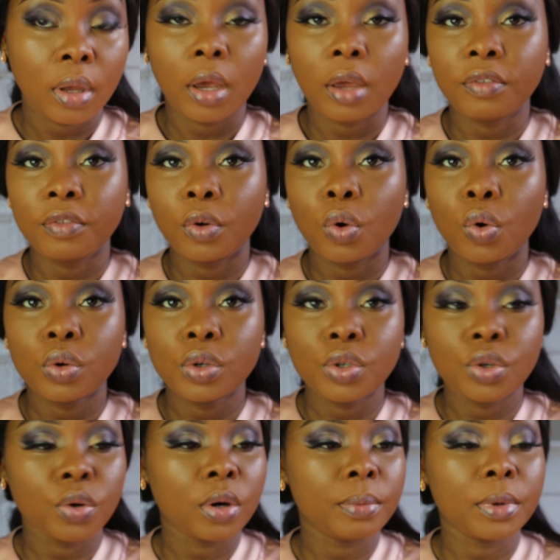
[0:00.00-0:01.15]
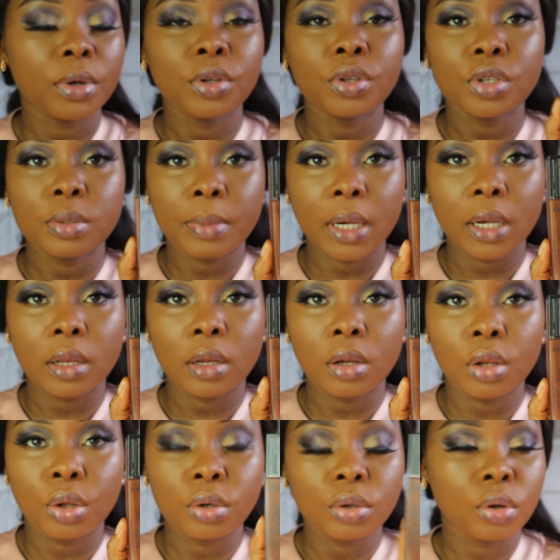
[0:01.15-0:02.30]
And for contour, I'm going to use my
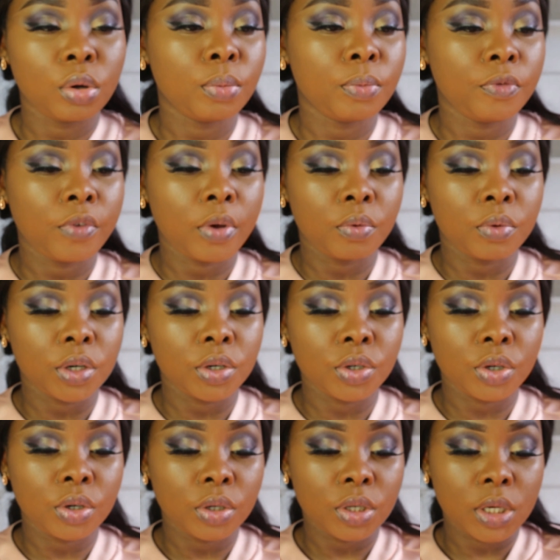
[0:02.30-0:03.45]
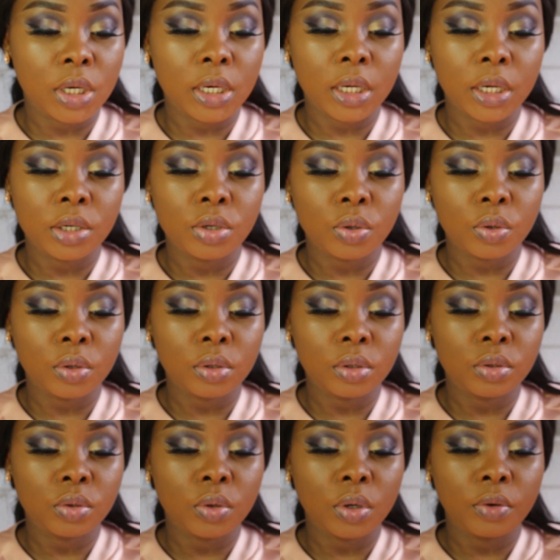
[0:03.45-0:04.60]
Lancome Foundation 10 Idol
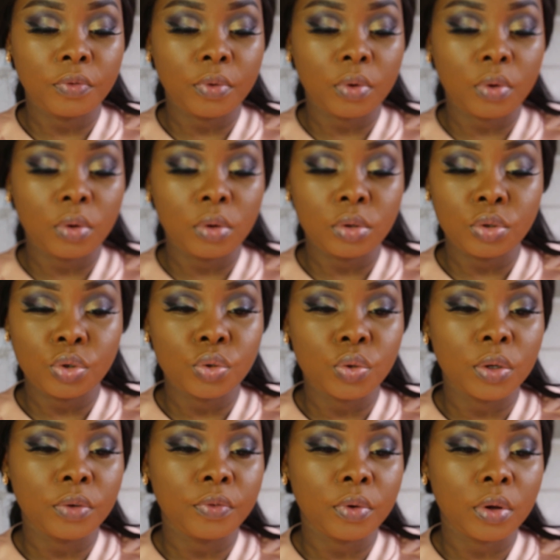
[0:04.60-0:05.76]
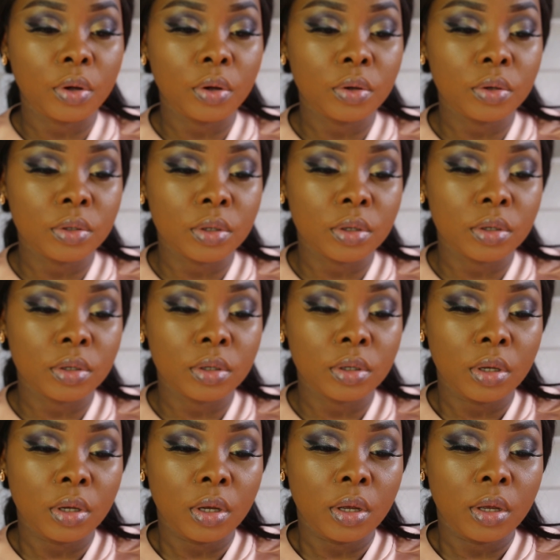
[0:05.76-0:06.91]
24 Ultra 24 hours, and
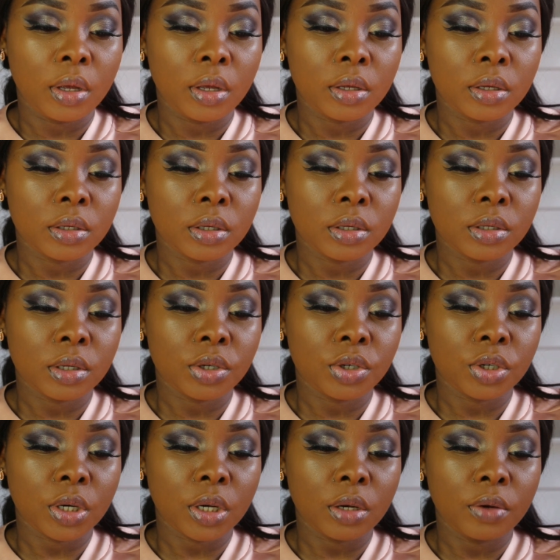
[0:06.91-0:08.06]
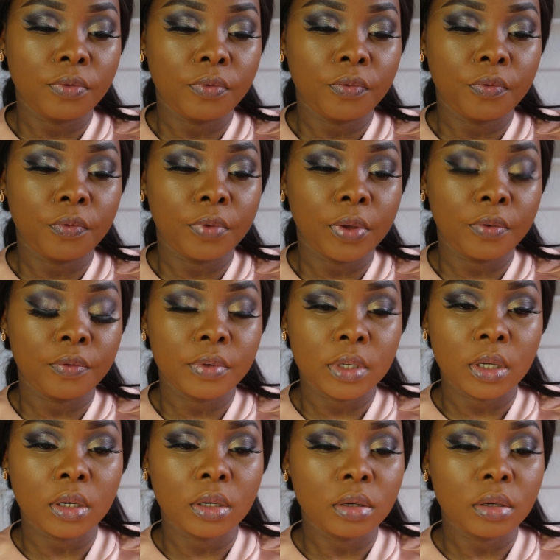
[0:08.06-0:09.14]
this is the shade 15.